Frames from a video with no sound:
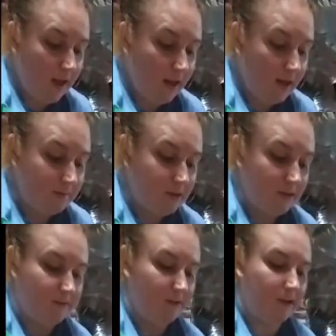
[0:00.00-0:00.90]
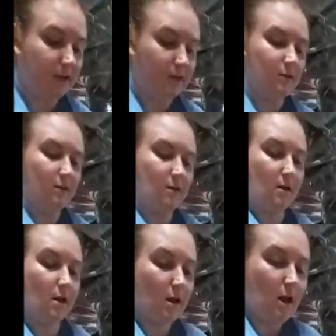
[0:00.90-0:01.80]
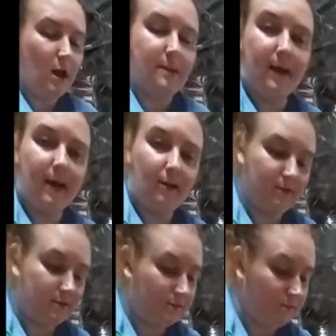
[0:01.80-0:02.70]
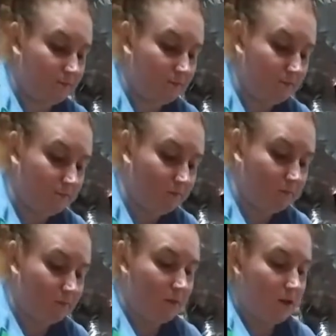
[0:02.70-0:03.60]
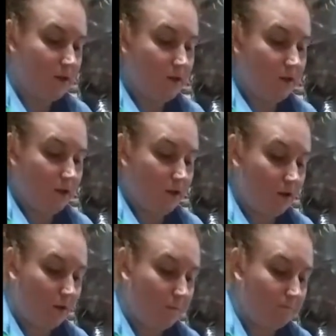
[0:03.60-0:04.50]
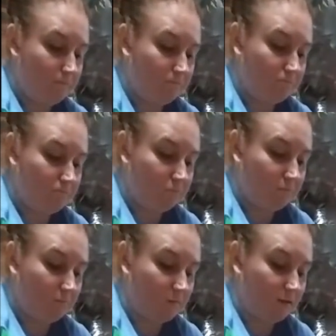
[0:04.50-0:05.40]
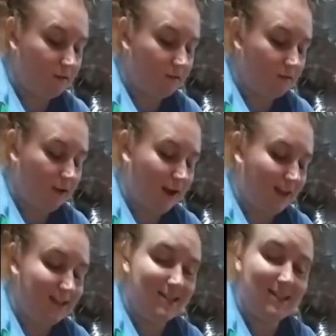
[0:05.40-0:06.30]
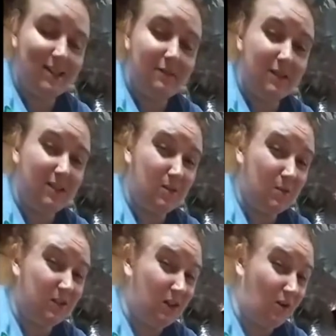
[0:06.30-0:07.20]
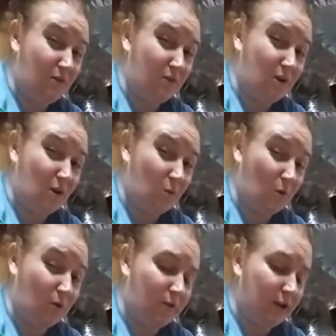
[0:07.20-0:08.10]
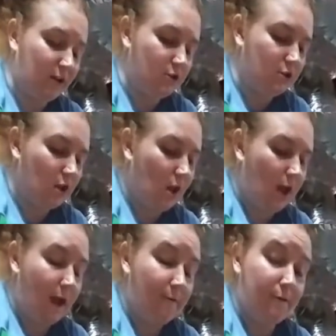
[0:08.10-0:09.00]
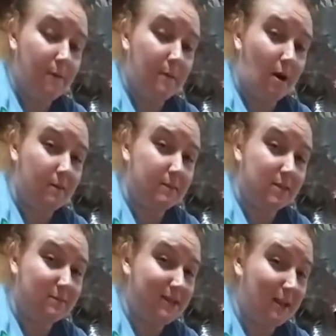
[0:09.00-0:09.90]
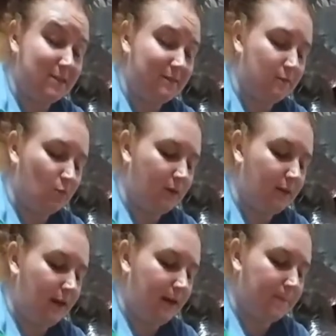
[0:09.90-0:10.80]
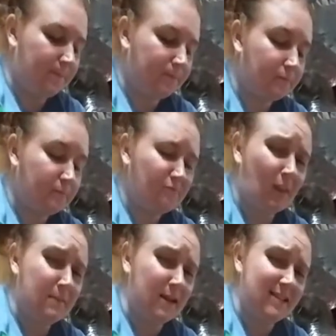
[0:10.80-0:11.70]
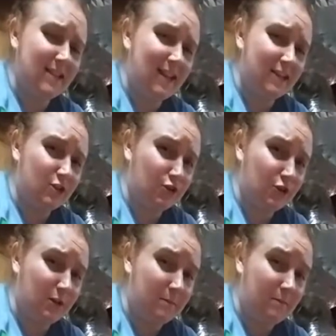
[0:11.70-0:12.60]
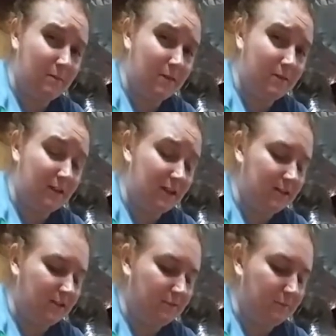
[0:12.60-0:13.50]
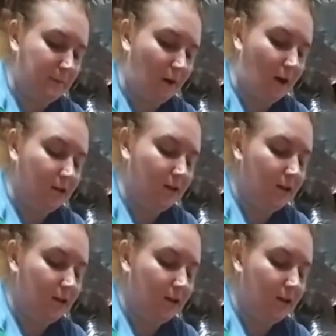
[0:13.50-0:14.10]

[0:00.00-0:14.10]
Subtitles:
and I'm leaving about I like to leave a little over 1/4 of an inch from the bottom, sometimes even more than that, because I like to trim the feet of my pot,